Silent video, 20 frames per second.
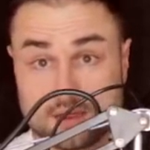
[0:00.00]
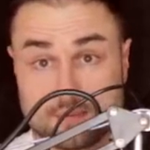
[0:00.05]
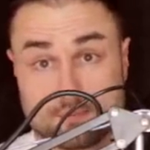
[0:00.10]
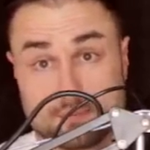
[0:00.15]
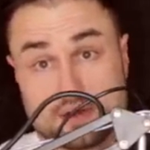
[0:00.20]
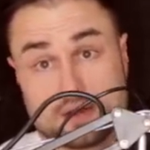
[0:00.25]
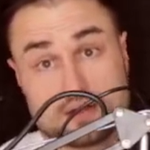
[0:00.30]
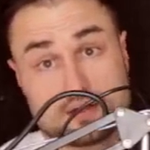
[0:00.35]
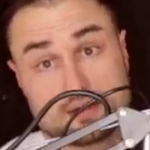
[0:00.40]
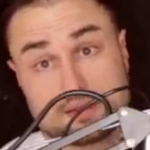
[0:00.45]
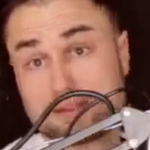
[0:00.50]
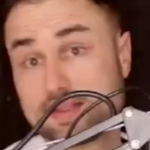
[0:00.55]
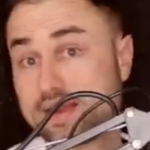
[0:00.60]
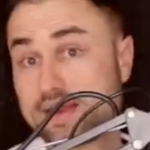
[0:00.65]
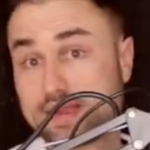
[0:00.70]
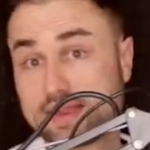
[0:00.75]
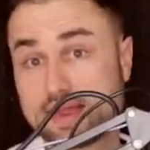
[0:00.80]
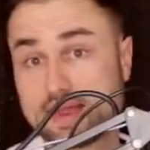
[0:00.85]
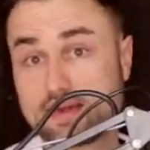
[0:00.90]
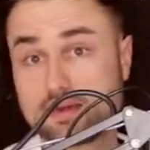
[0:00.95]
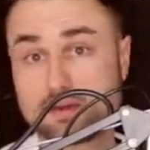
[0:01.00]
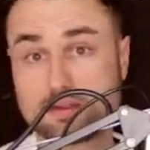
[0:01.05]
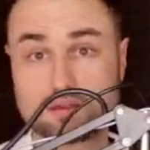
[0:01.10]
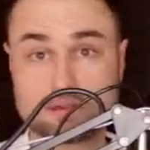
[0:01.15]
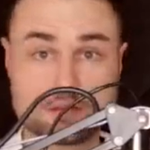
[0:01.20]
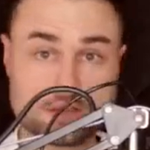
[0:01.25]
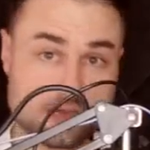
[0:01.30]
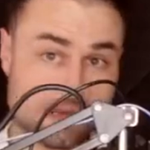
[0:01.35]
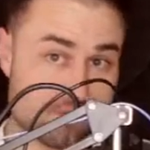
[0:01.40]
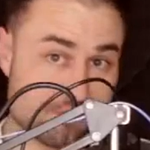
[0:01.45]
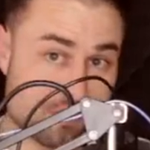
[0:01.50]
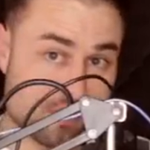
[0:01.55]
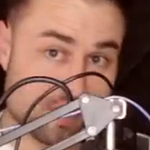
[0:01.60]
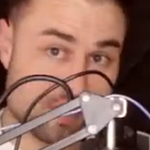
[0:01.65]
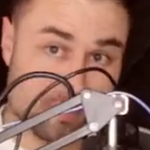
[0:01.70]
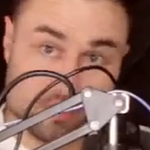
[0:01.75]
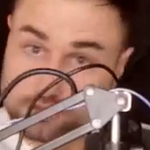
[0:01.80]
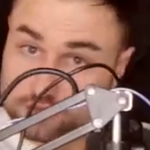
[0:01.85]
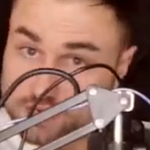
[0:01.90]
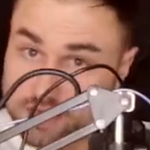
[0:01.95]
But then again, you got to
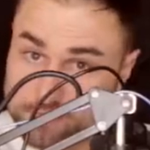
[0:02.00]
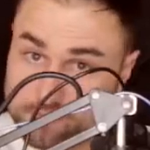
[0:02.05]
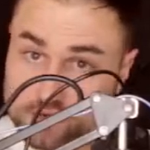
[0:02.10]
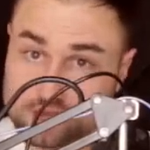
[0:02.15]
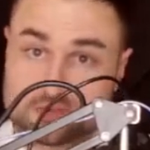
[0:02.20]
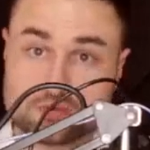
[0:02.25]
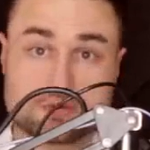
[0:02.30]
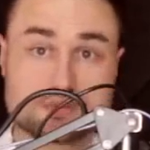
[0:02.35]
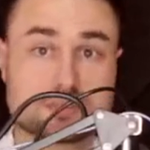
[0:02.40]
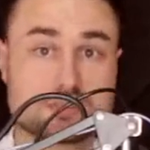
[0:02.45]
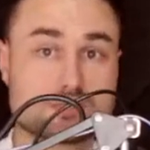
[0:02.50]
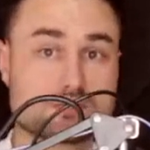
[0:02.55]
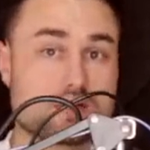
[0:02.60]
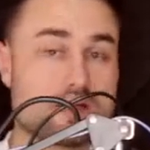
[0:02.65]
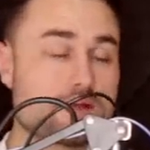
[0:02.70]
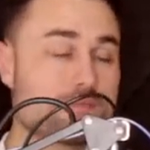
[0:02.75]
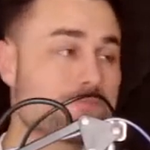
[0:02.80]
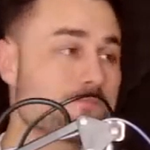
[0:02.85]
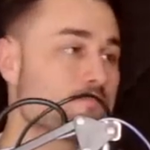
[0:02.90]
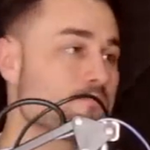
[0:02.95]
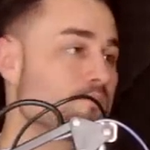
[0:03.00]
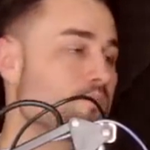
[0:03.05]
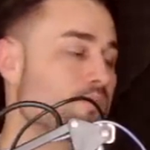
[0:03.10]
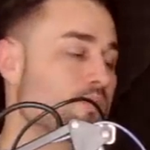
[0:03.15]
figure out your traffic sources, right?